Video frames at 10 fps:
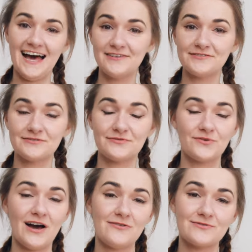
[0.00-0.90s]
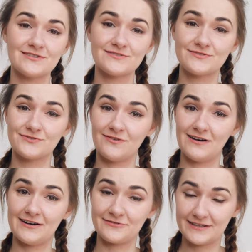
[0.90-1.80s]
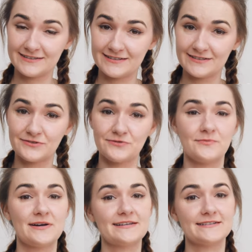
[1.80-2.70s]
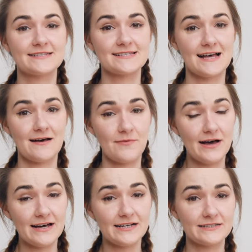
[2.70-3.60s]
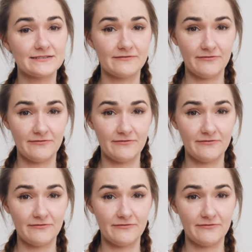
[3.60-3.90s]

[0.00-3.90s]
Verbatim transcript: After a few hours you are ready to make some ice